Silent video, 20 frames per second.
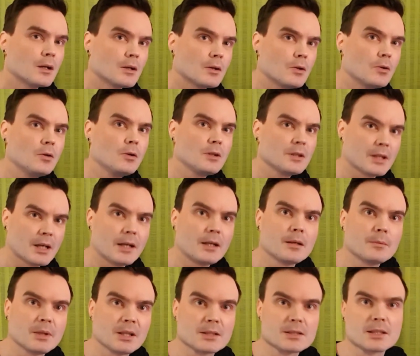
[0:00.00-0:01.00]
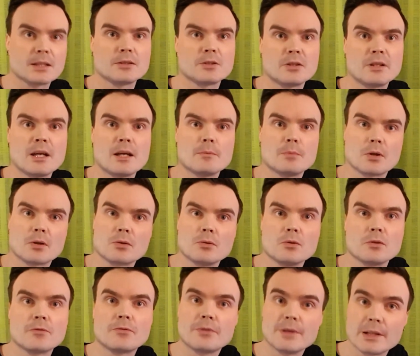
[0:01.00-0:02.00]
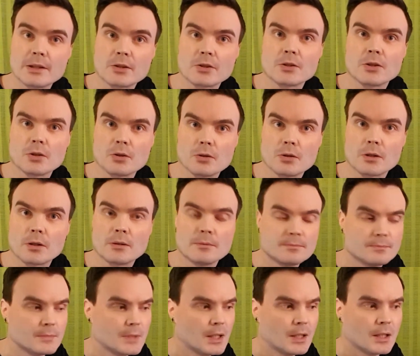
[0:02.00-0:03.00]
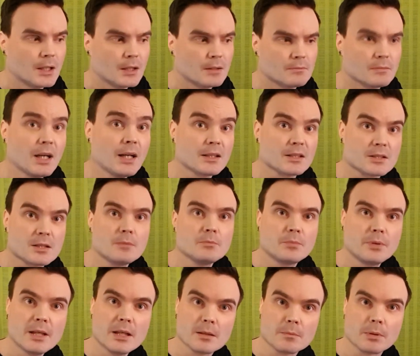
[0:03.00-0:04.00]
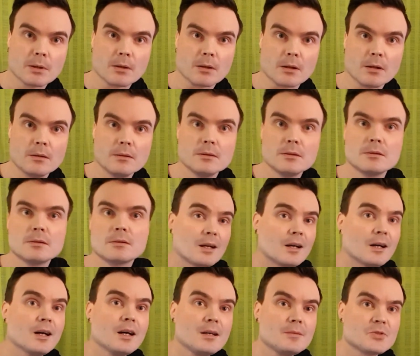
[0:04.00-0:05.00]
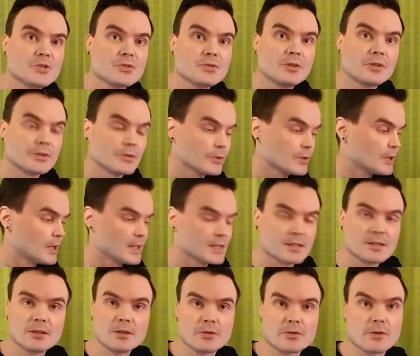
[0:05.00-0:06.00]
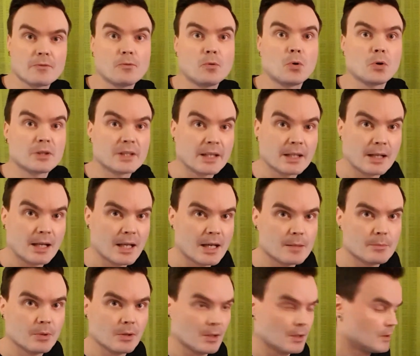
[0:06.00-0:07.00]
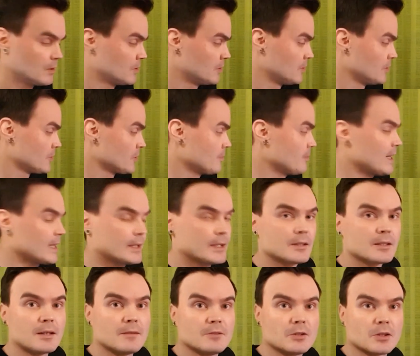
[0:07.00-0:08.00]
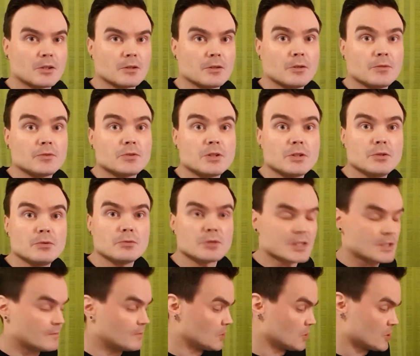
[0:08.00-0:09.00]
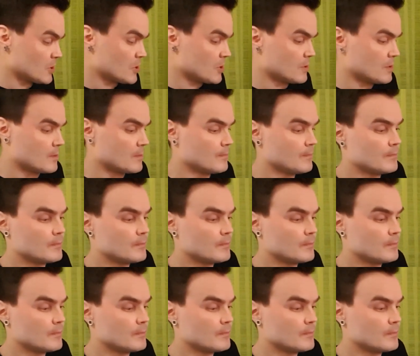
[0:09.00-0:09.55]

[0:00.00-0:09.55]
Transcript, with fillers: All the animals in the neighborhood feared her. And some people. I'm sure you guys know the warning label on the back cover of the US version.